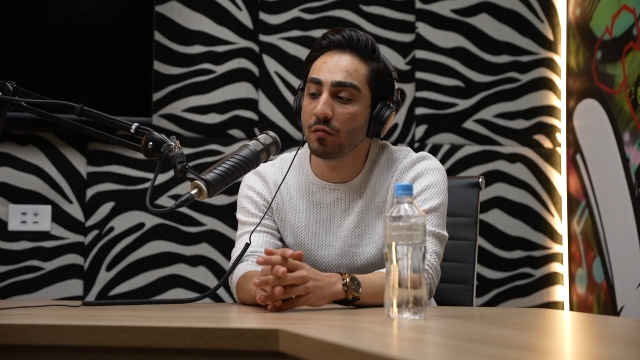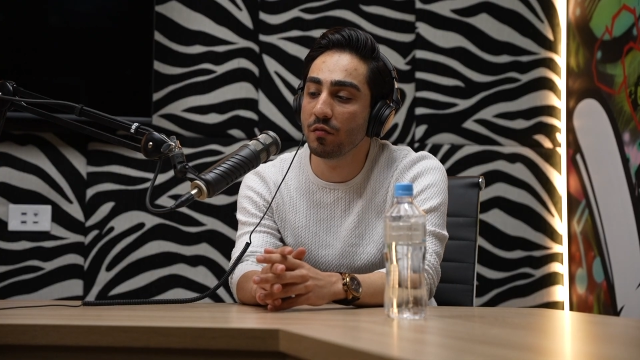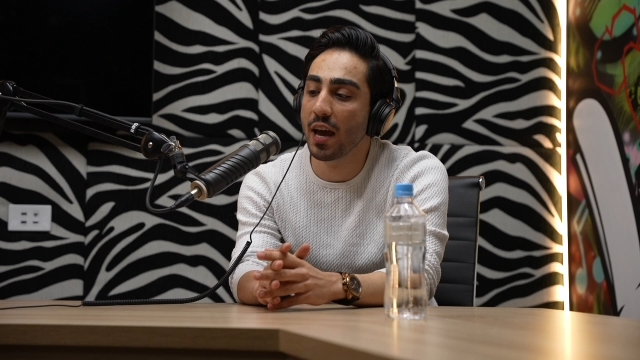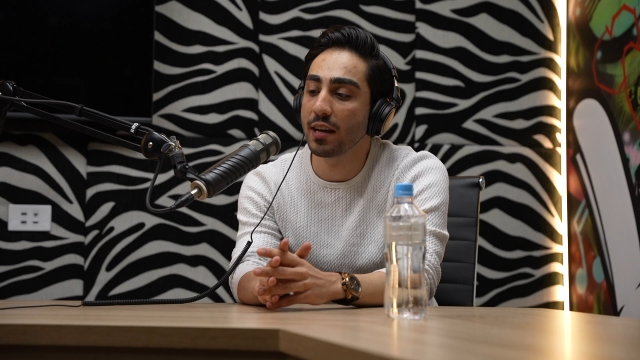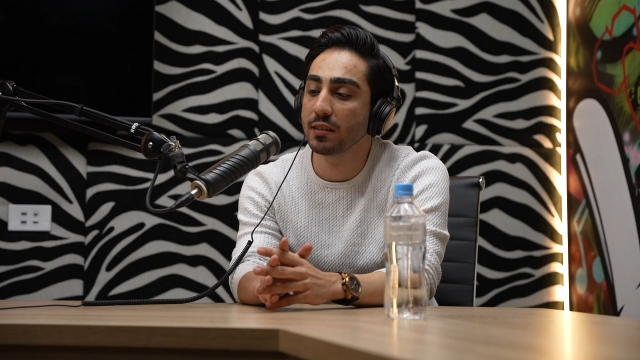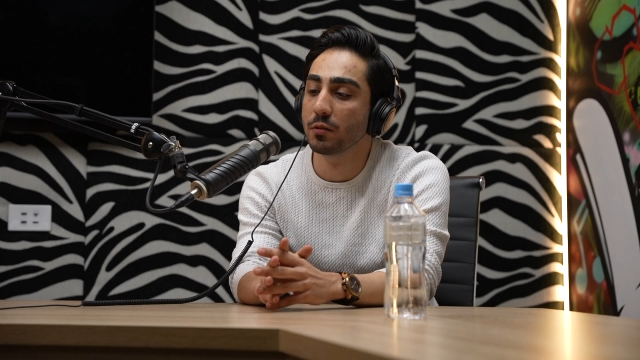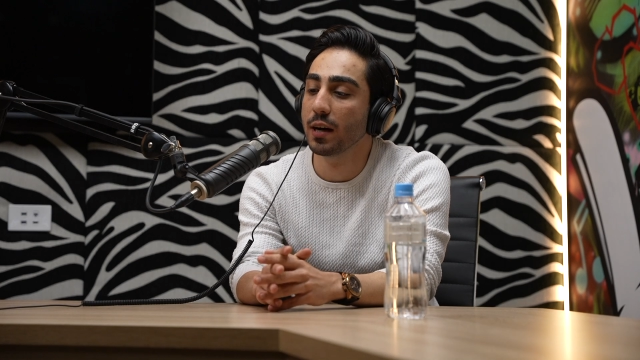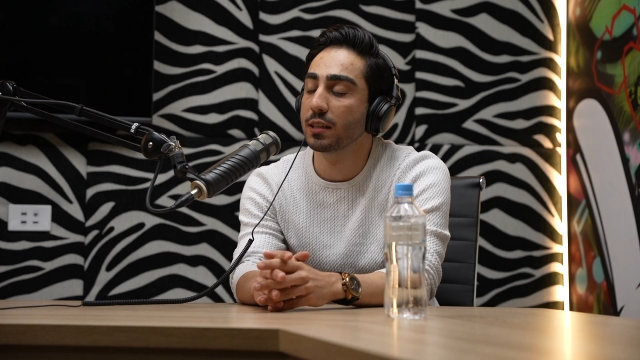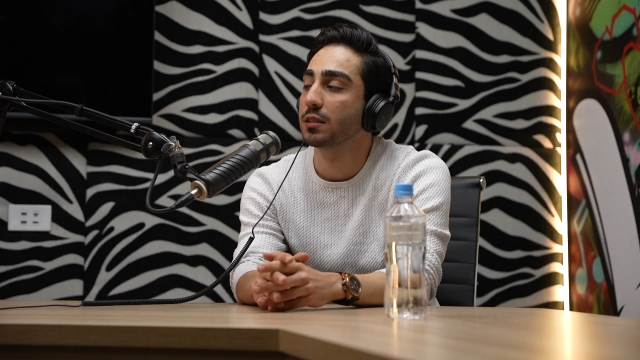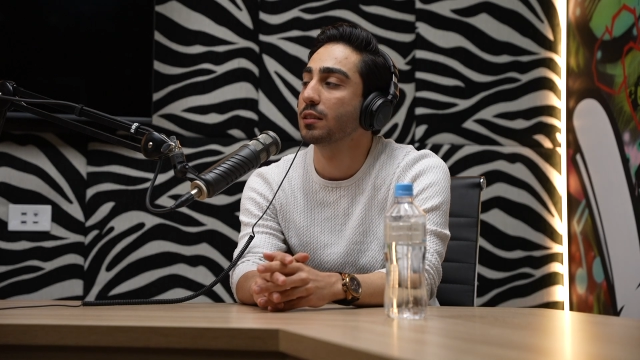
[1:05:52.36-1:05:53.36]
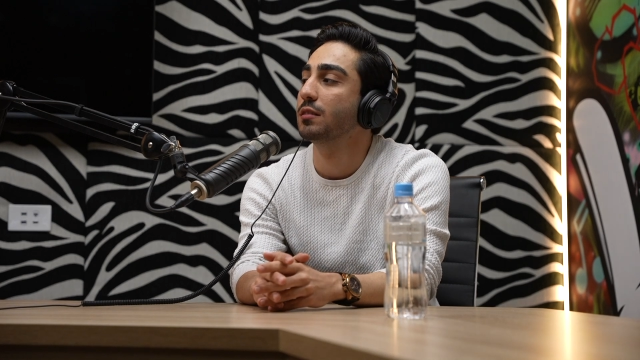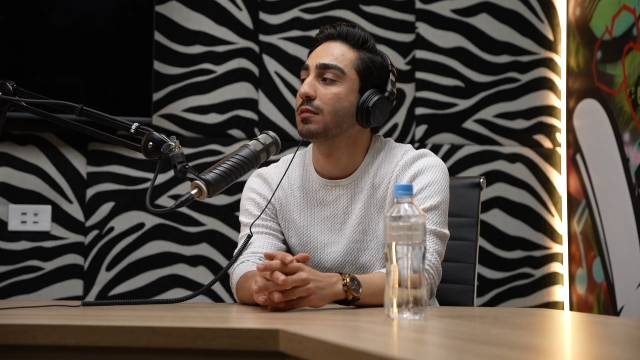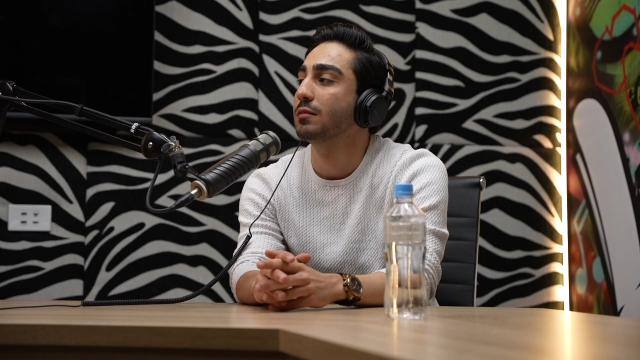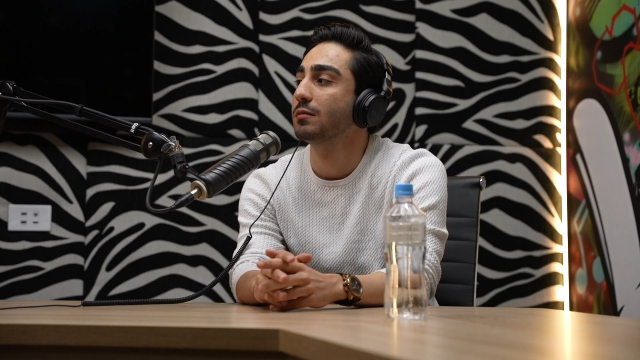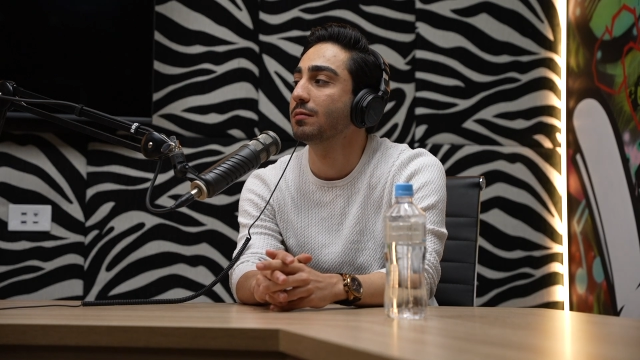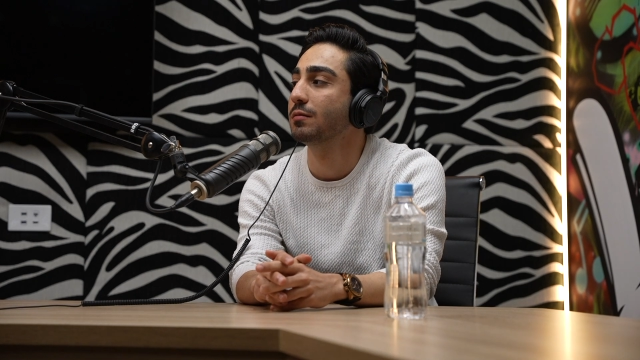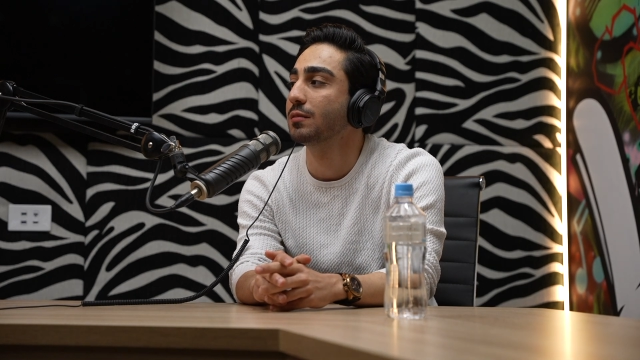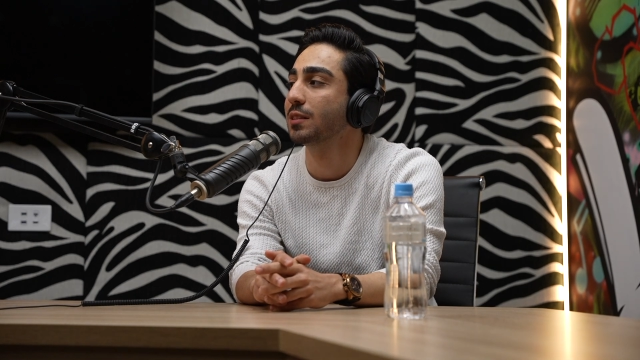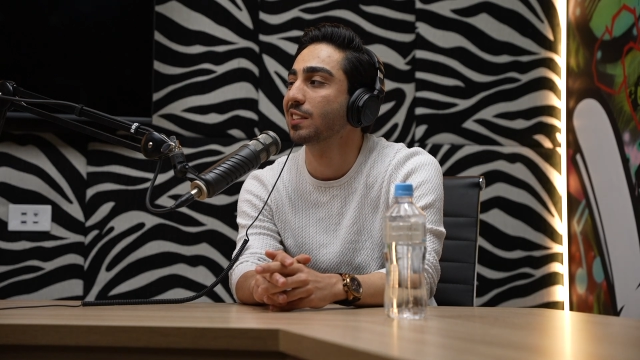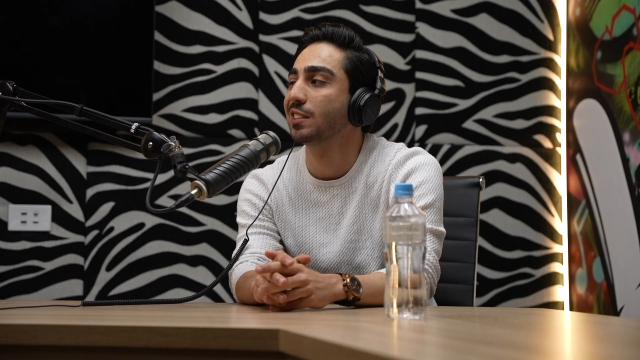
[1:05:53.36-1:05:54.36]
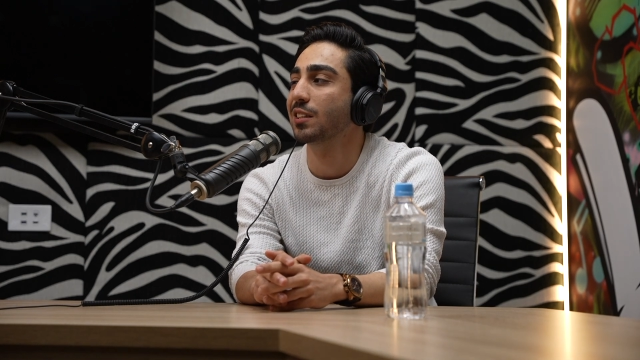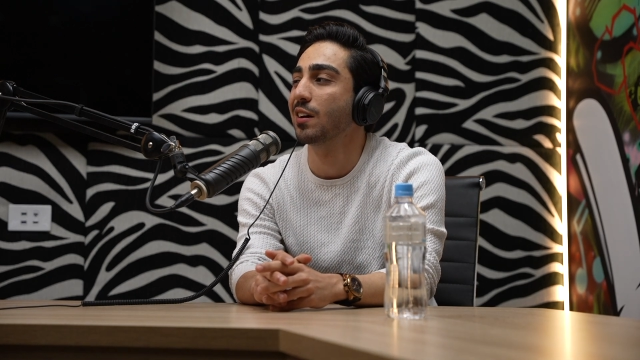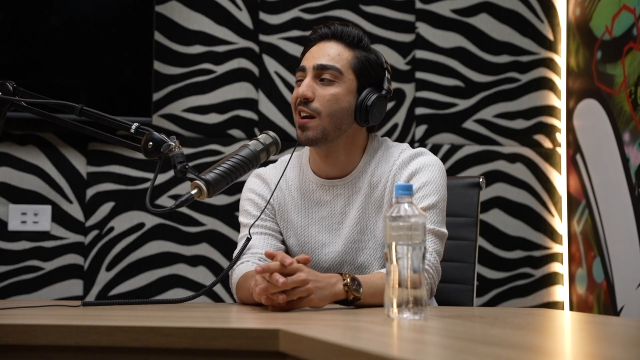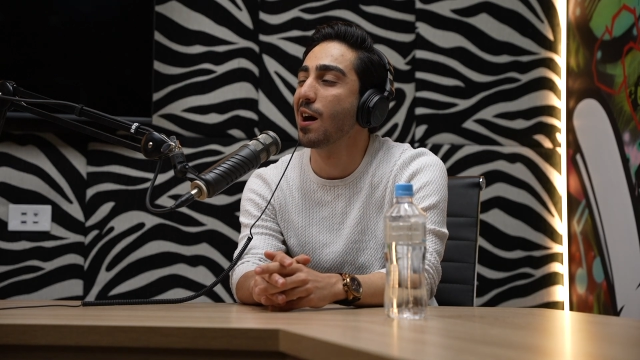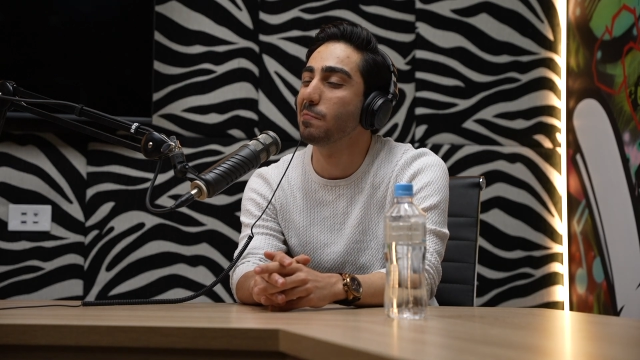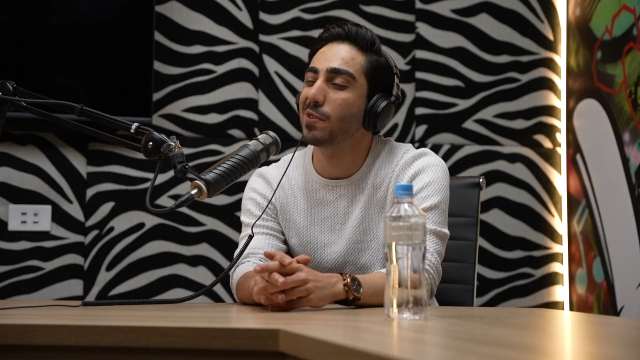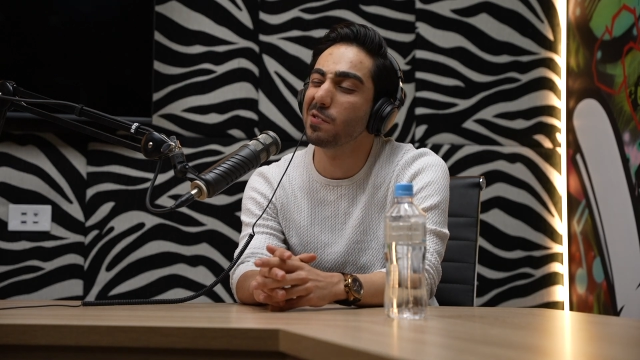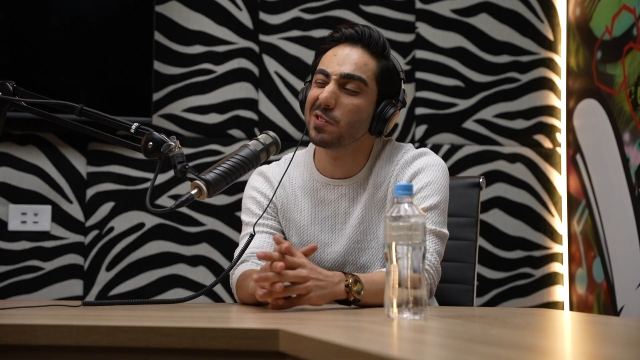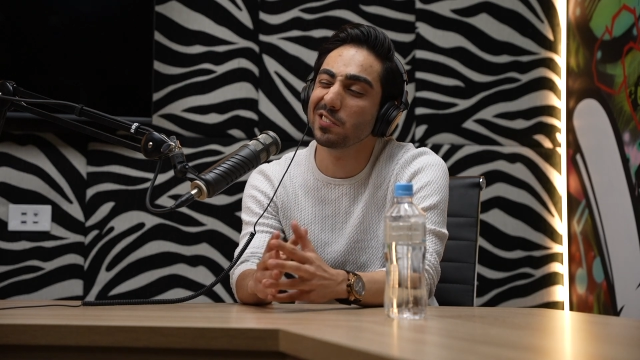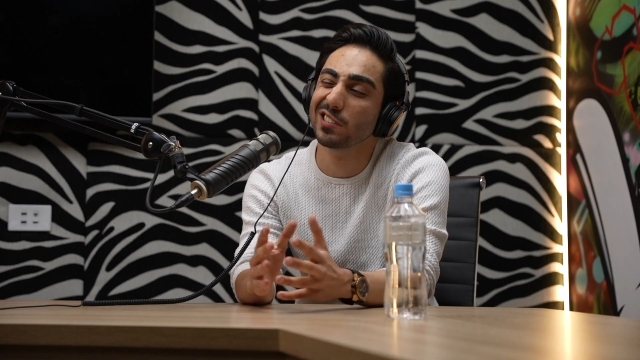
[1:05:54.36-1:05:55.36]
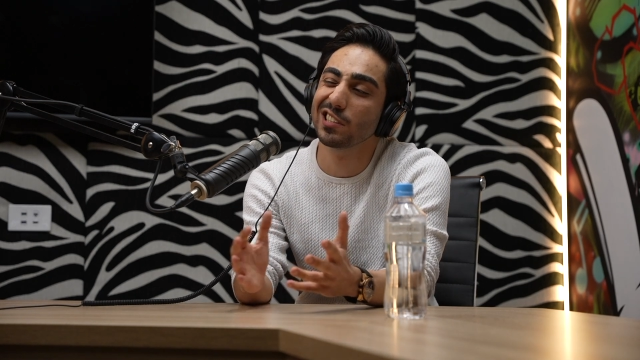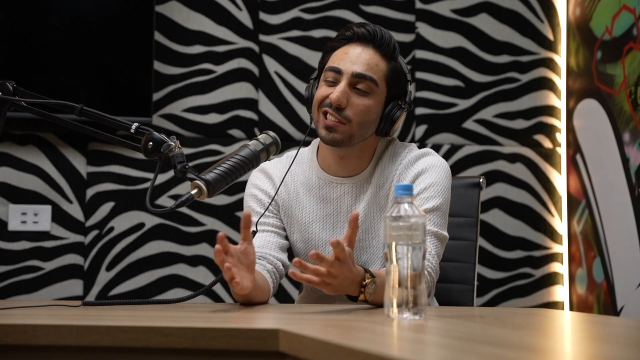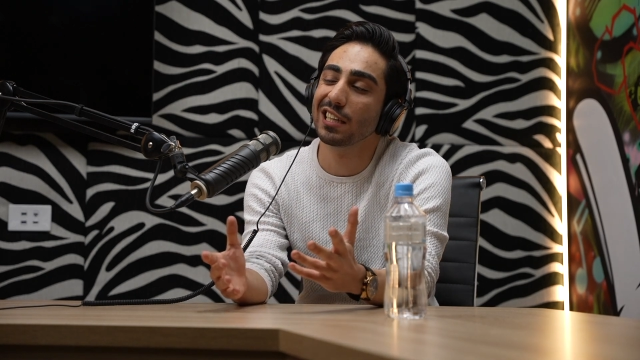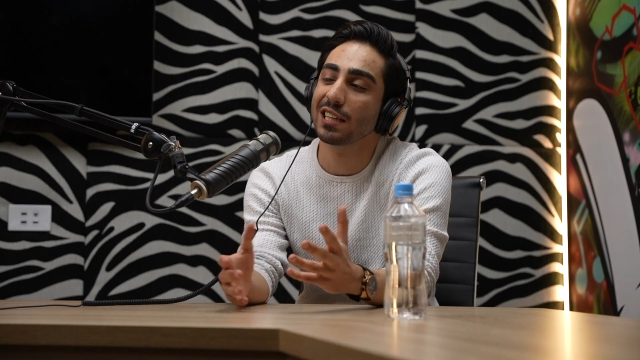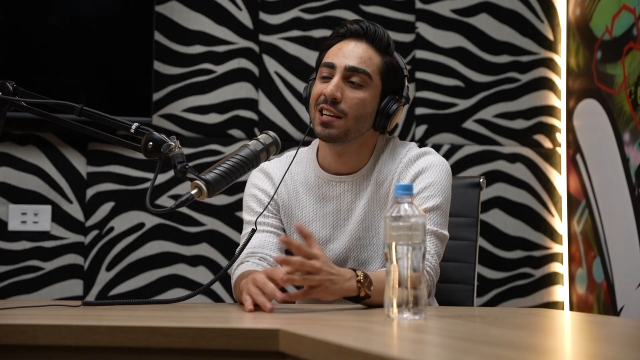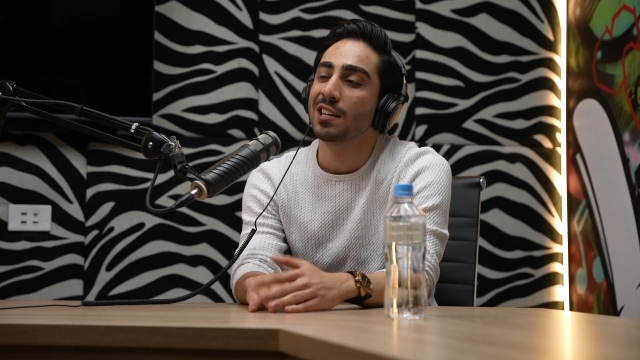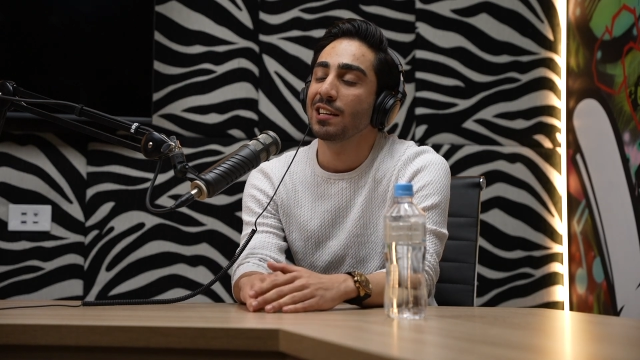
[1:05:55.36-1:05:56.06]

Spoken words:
vague direction. So you turn up, no one's really like,